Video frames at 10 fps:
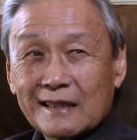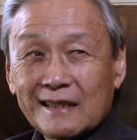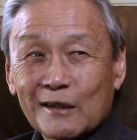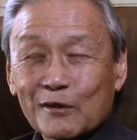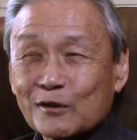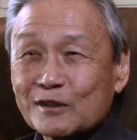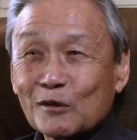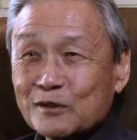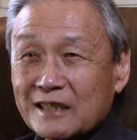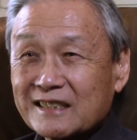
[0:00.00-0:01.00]
there's
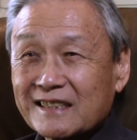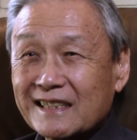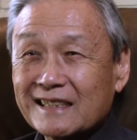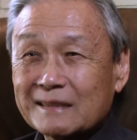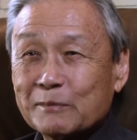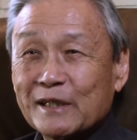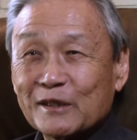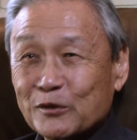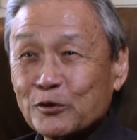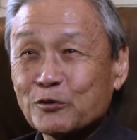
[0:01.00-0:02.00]
no such thing as
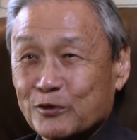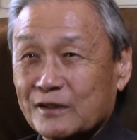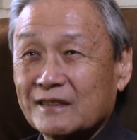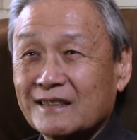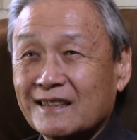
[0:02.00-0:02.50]
being neutral.